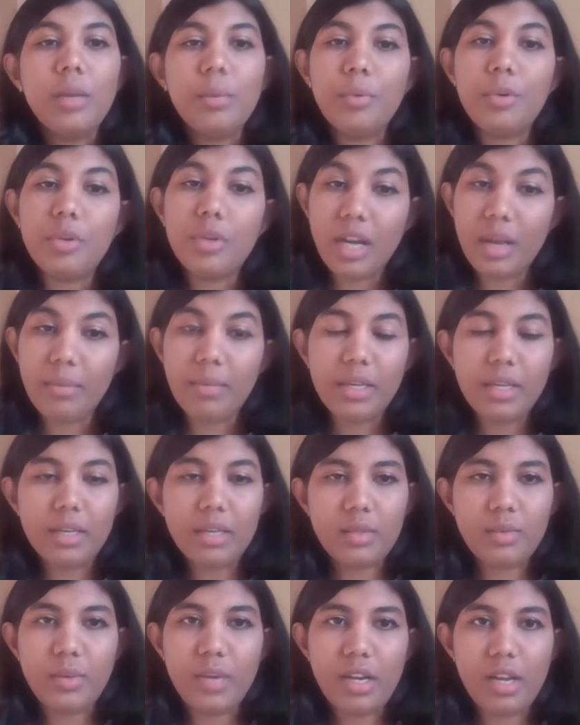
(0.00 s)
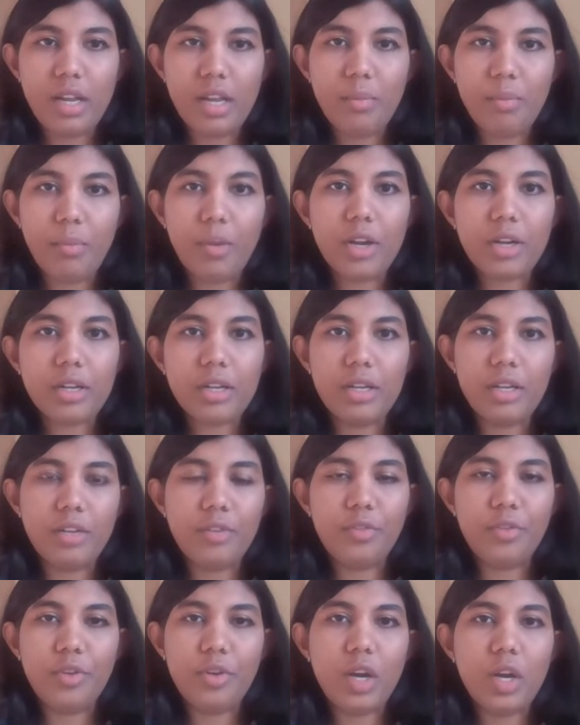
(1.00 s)
Programming is very important
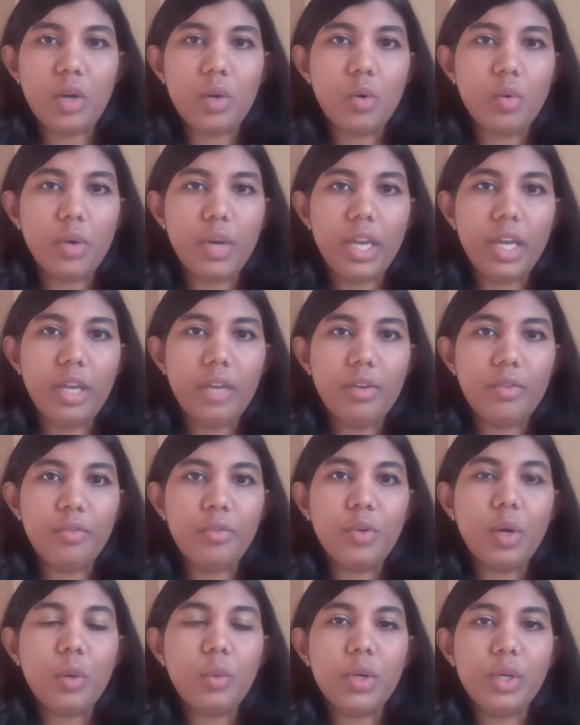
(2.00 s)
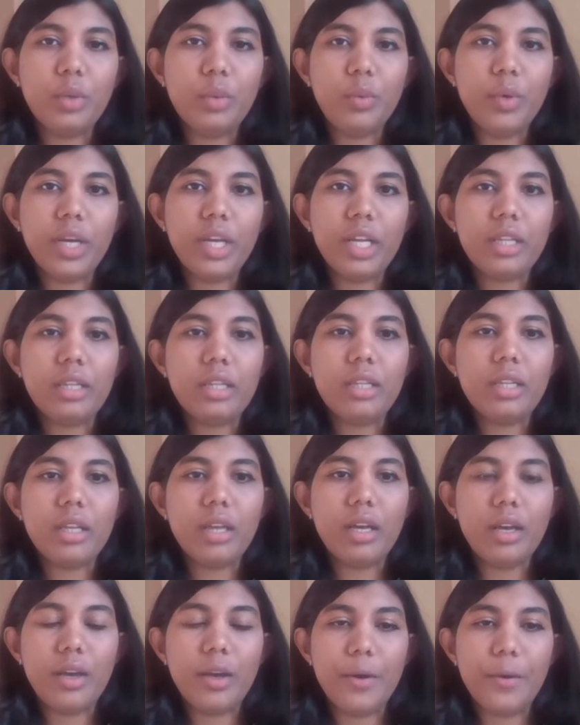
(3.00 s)
if you are going forward with
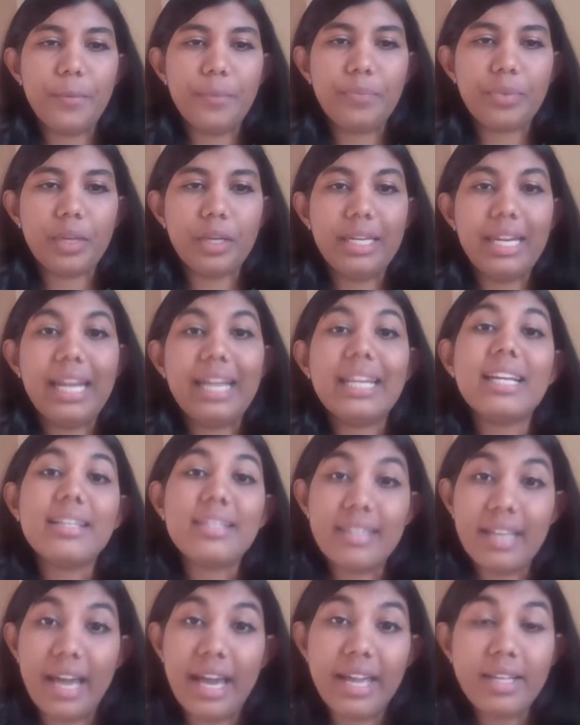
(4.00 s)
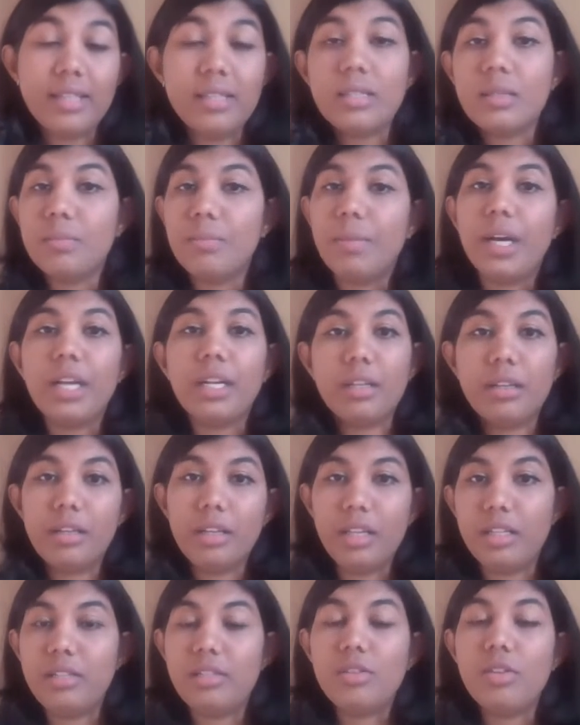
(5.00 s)
data science, but
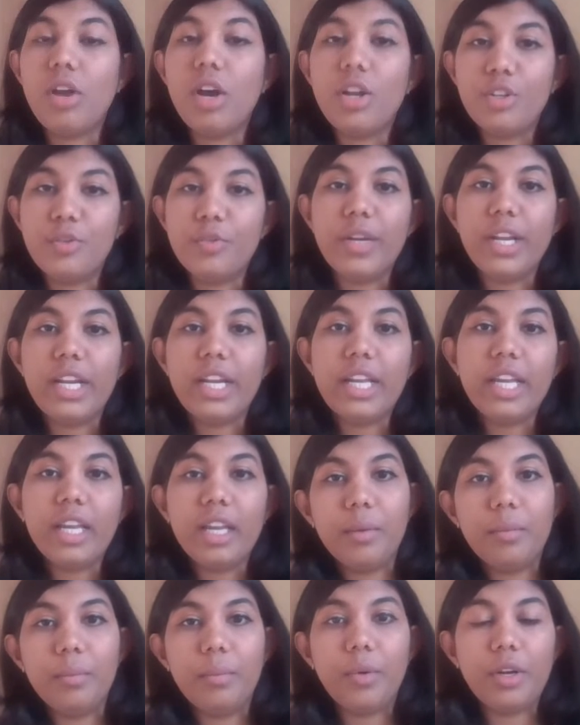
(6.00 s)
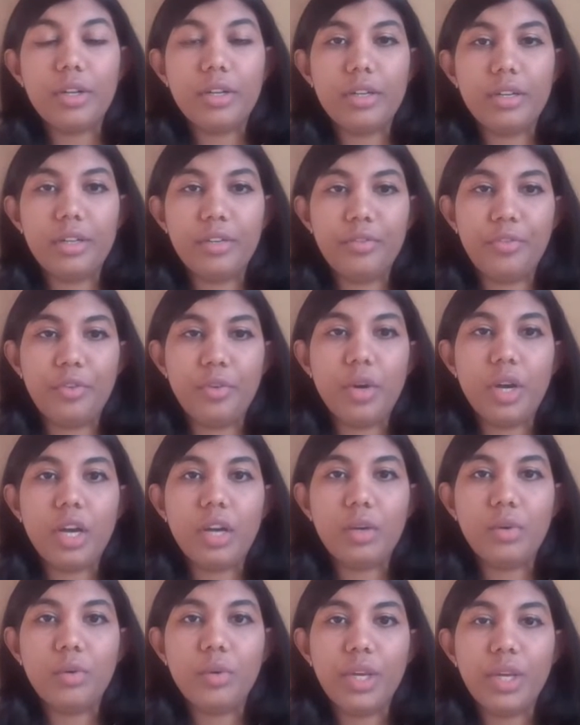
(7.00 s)
it's not really important if you
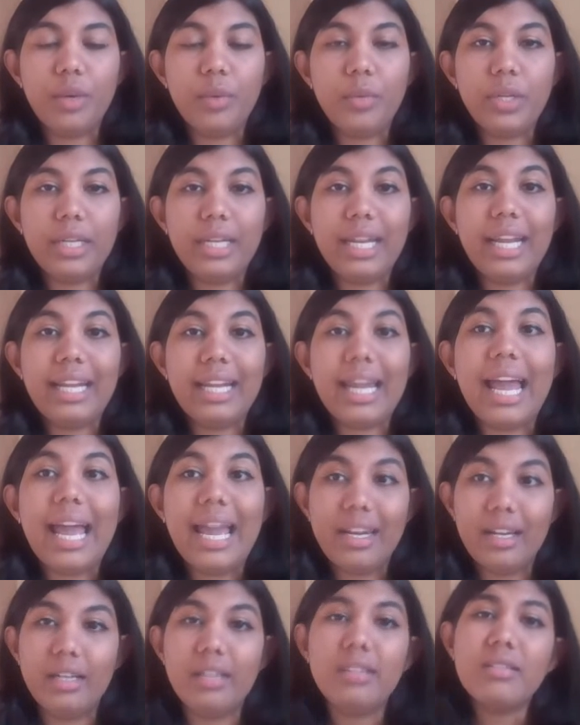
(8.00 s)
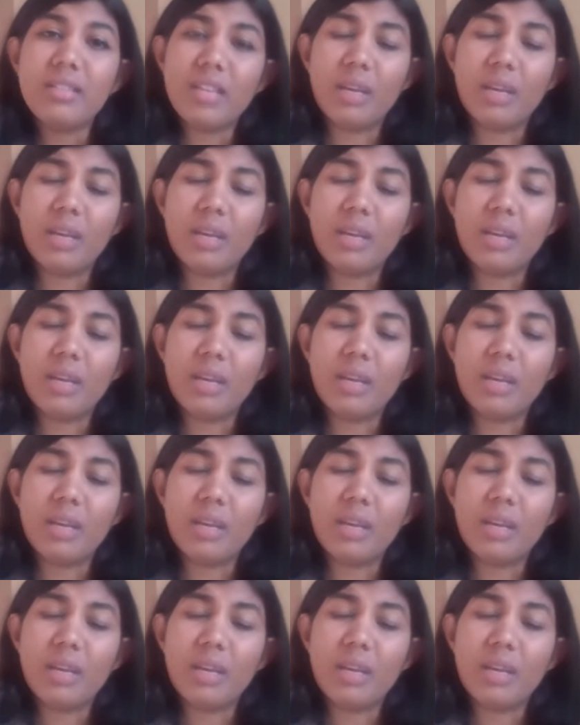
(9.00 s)
are going with data analysts.